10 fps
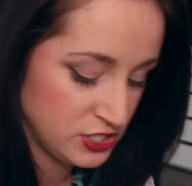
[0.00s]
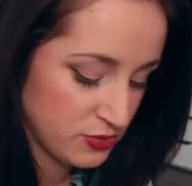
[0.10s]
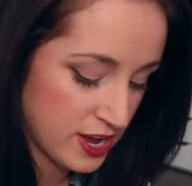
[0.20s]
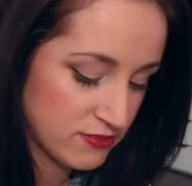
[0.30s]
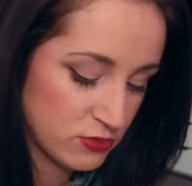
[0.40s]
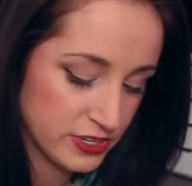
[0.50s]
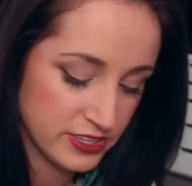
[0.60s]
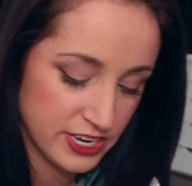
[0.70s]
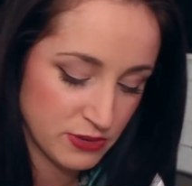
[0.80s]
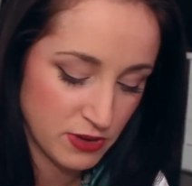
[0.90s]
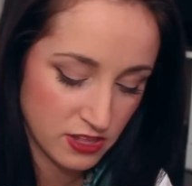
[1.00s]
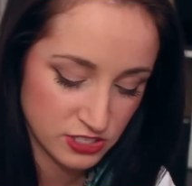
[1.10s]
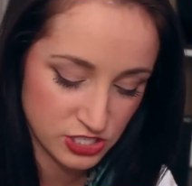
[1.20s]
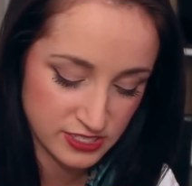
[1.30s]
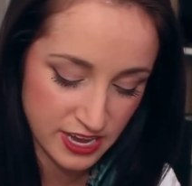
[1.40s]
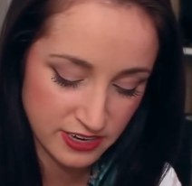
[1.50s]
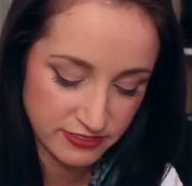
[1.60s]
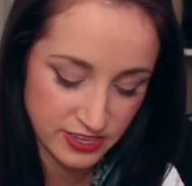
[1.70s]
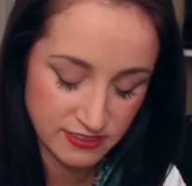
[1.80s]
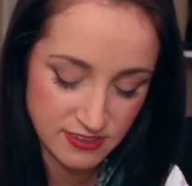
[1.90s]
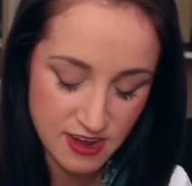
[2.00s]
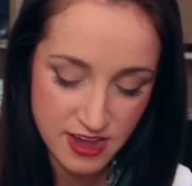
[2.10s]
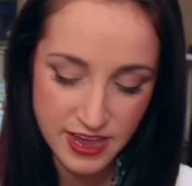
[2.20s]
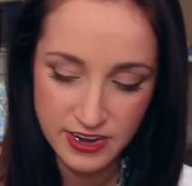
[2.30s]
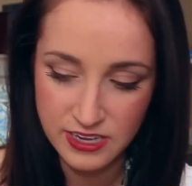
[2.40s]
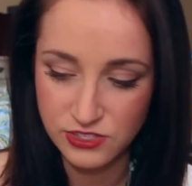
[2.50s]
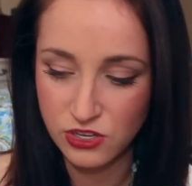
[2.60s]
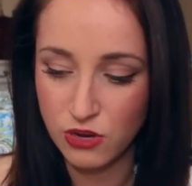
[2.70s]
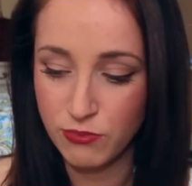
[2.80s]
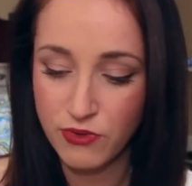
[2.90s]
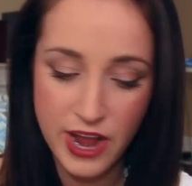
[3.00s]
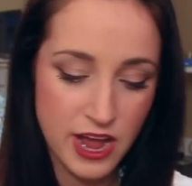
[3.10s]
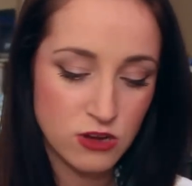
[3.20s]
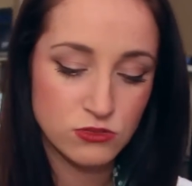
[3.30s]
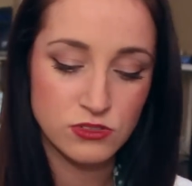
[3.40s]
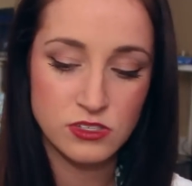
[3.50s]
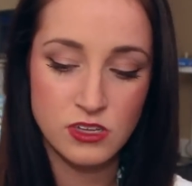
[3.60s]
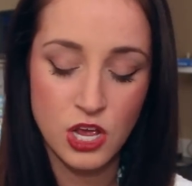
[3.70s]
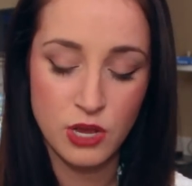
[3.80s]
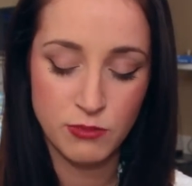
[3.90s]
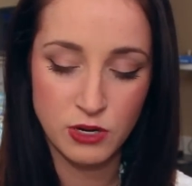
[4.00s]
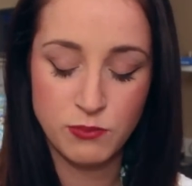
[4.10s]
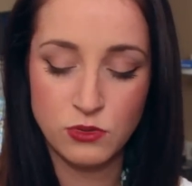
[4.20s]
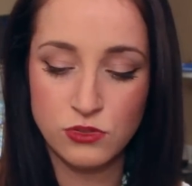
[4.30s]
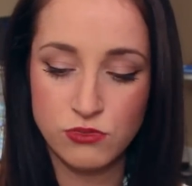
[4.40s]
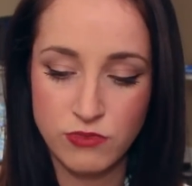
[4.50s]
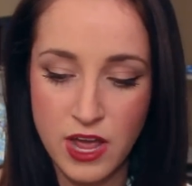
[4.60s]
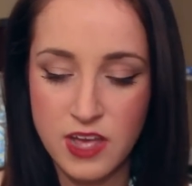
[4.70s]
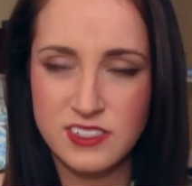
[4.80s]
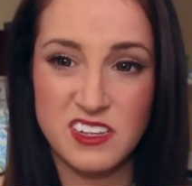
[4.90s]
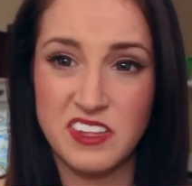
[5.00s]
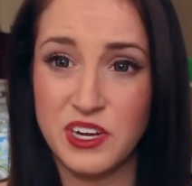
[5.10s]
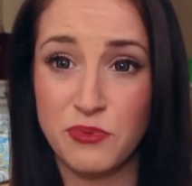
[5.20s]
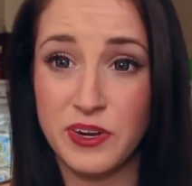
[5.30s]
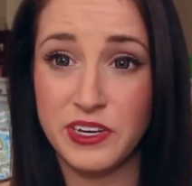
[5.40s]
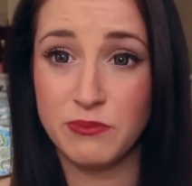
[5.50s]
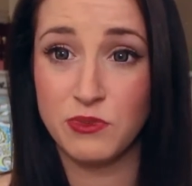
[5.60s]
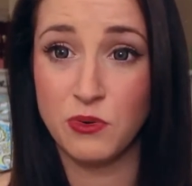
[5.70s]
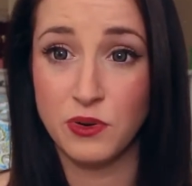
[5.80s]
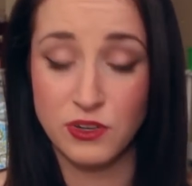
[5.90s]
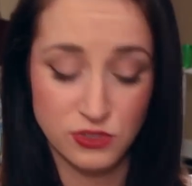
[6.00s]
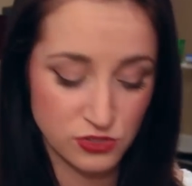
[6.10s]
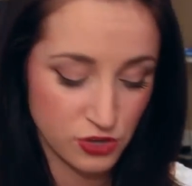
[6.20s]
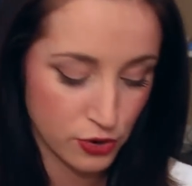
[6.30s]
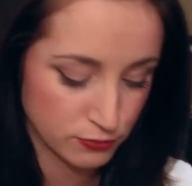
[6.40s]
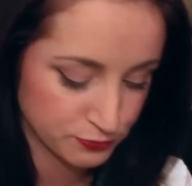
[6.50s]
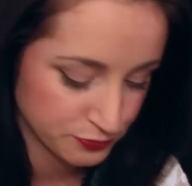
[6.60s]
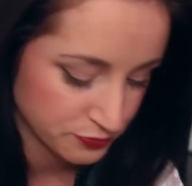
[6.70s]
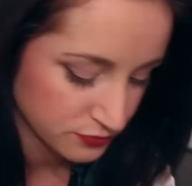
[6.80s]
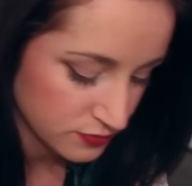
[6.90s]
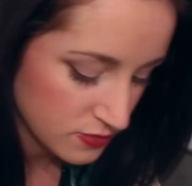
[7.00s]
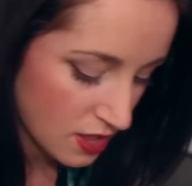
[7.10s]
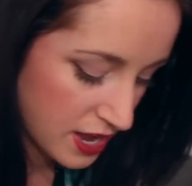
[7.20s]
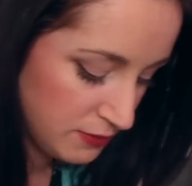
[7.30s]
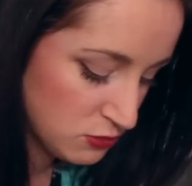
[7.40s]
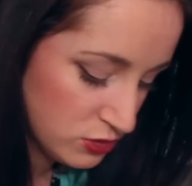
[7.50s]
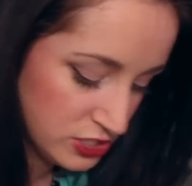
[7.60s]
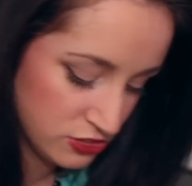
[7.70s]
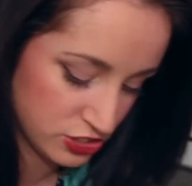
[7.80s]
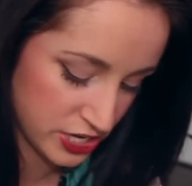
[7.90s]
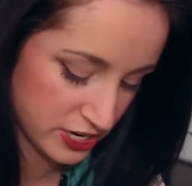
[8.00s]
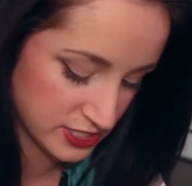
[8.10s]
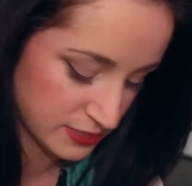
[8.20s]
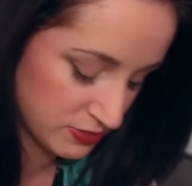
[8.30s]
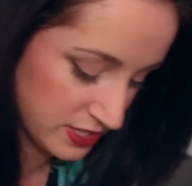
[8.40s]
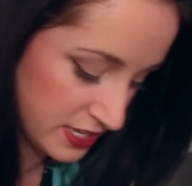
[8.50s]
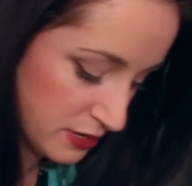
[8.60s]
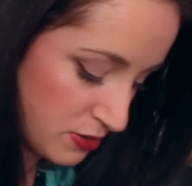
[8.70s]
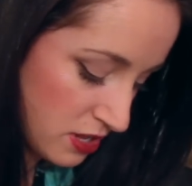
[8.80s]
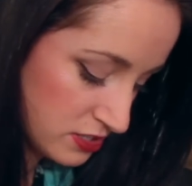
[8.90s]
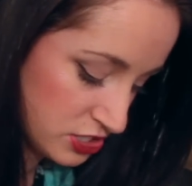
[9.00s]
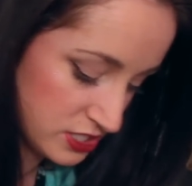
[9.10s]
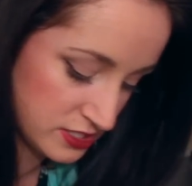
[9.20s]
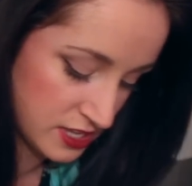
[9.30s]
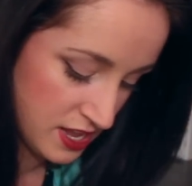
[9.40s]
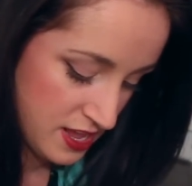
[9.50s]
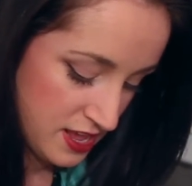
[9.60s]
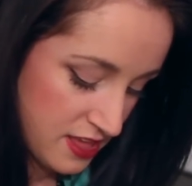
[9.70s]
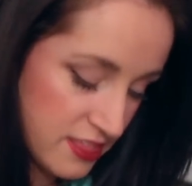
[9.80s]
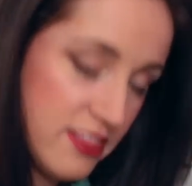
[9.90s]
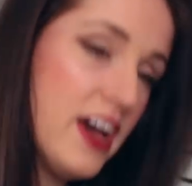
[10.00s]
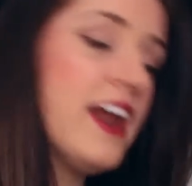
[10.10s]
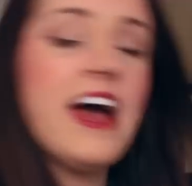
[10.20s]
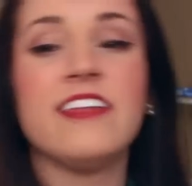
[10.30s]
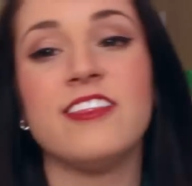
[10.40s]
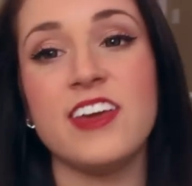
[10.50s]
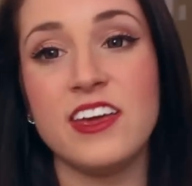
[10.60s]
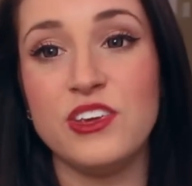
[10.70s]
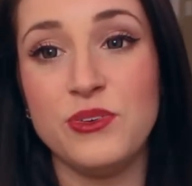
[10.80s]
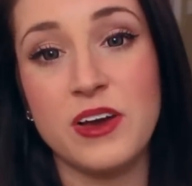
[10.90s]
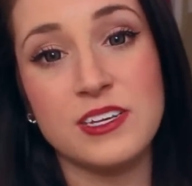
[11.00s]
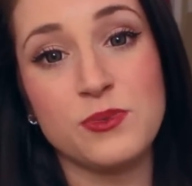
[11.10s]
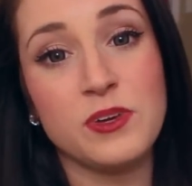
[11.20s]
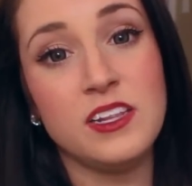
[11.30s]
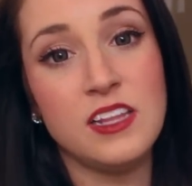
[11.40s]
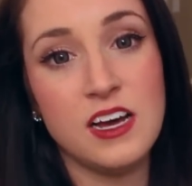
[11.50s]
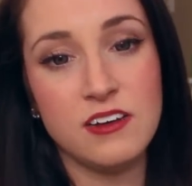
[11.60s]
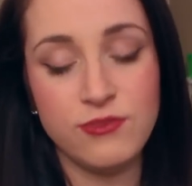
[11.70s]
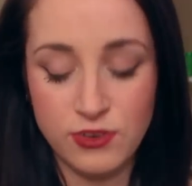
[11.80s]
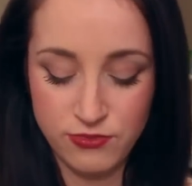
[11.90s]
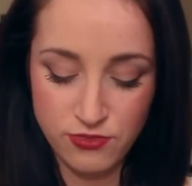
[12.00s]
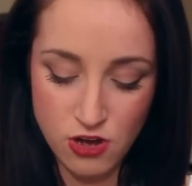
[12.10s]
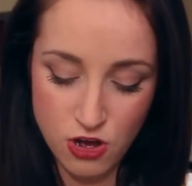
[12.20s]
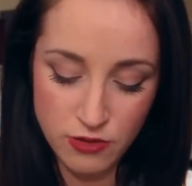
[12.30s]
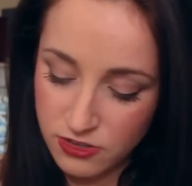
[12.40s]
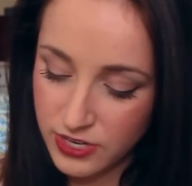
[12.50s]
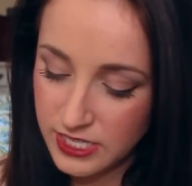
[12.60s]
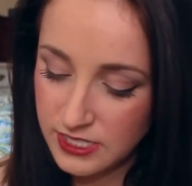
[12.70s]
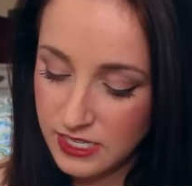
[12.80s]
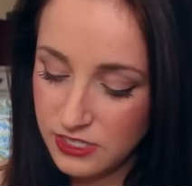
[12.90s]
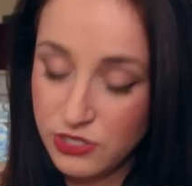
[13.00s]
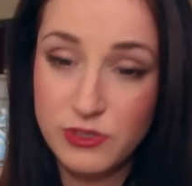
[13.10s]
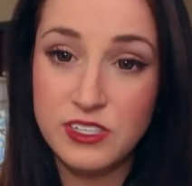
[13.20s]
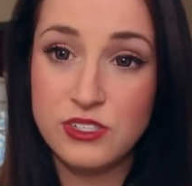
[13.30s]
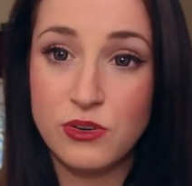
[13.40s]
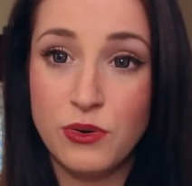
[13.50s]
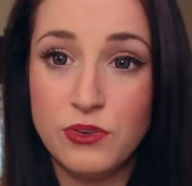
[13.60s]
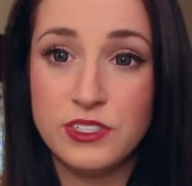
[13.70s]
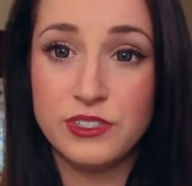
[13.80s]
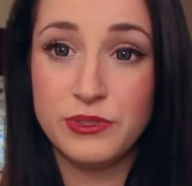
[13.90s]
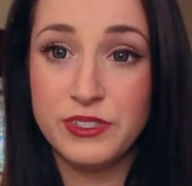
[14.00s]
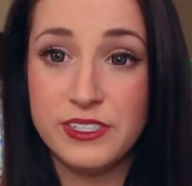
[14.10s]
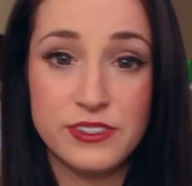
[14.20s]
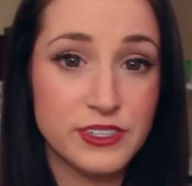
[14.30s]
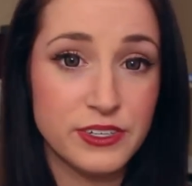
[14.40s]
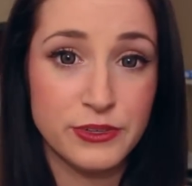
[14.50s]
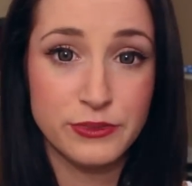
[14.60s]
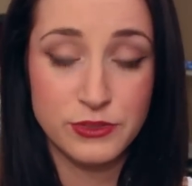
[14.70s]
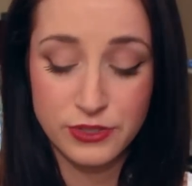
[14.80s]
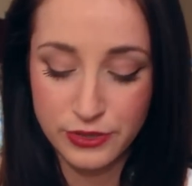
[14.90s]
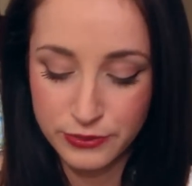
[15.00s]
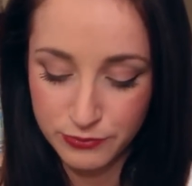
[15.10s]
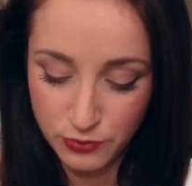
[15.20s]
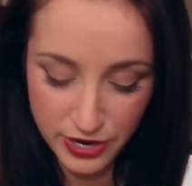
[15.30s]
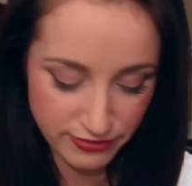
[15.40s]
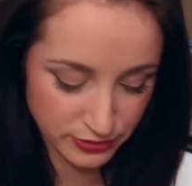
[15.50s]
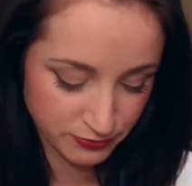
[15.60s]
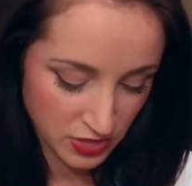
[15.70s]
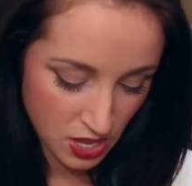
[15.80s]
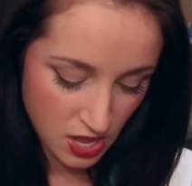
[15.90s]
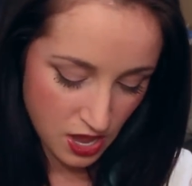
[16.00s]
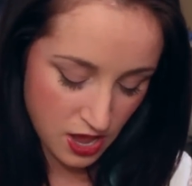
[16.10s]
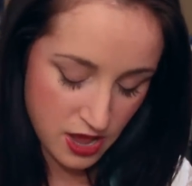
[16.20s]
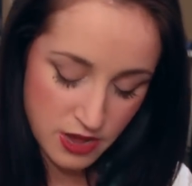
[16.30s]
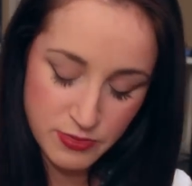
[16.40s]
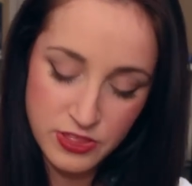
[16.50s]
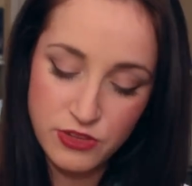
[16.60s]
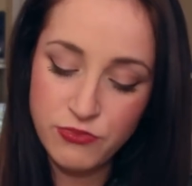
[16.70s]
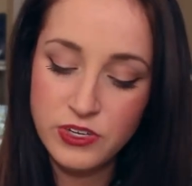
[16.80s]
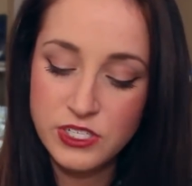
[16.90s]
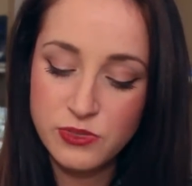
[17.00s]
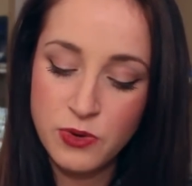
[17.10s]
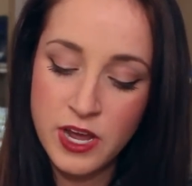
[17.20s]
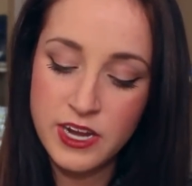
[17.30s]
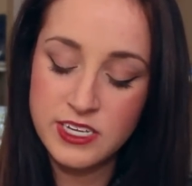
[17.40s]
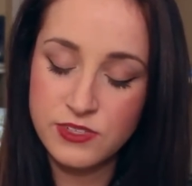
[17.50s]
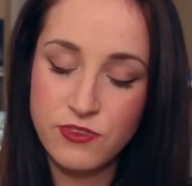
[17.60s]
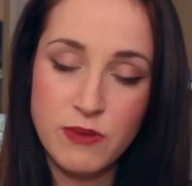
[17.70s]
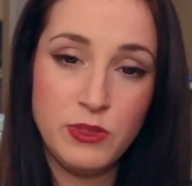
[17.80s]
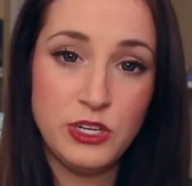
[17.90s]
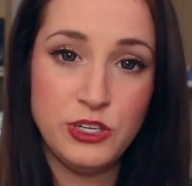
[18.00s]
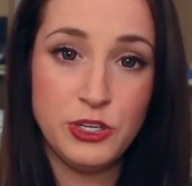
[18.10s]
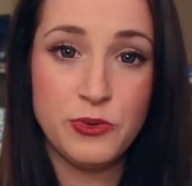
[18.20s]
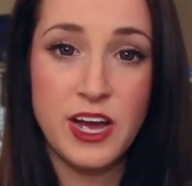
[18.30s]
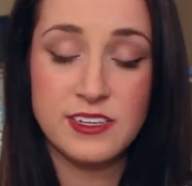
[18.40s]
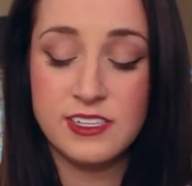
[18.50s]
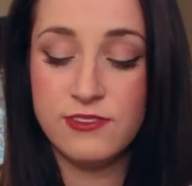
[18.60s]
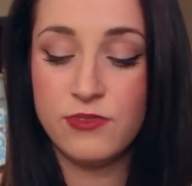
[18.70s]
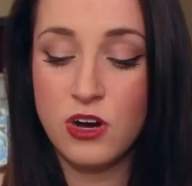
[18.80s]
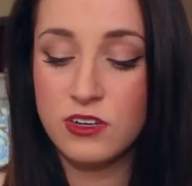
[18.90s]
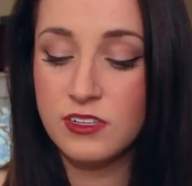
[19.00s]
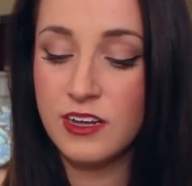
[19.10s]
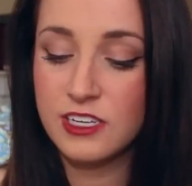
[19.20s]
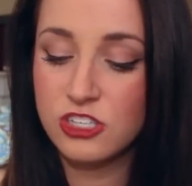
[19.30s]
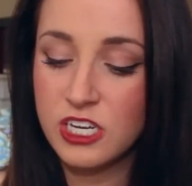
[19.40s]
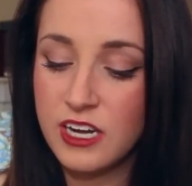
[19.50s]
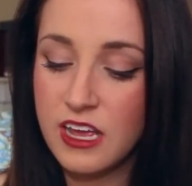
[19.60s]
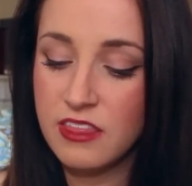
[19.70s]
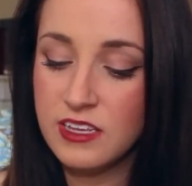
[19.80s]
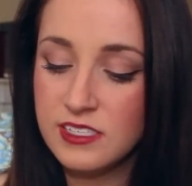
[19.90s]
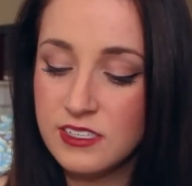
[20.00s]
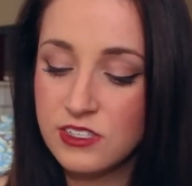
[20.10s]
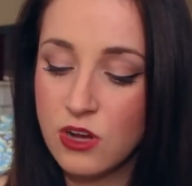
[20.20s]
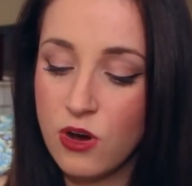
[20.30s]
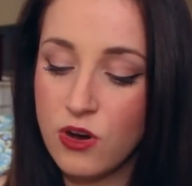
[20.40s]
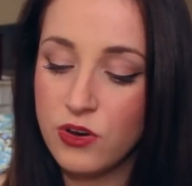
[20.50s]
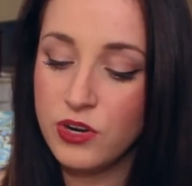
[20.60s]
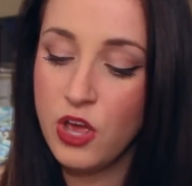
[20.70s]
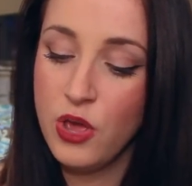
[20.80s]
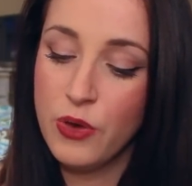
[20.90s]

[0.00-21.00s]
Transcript: do have one of the nail polishes out of that line. I saw browns, purples, reds, and like a random coral. So I'm going to share some of the nail polishes that I think you guys would love for fall. Granted, 2 of these are old and 2 of these are new, so whatever. The first one is from the new Essie Fall collection, and this is called